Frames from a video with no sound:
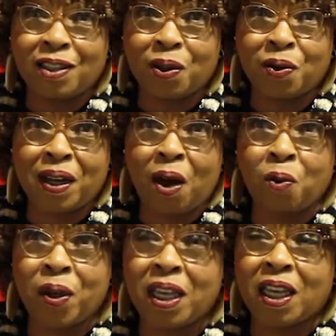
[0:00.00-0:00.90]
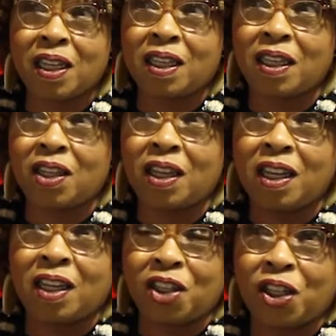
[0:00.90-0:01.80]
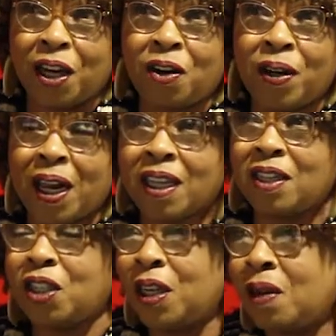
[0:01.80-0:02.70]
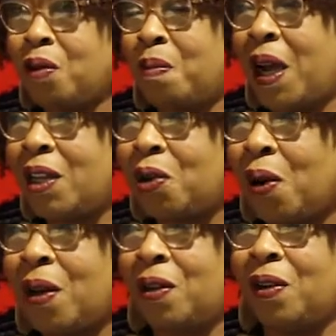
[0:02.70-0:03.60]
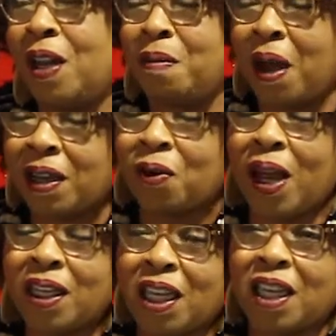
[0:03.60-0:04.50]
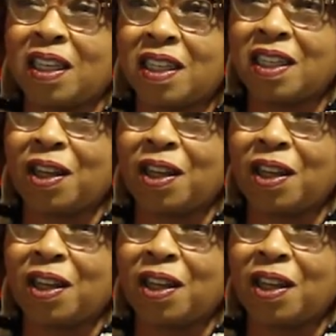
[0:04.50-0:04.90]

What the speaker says: So now we can share it. I can share it with my daughter and my grandkids.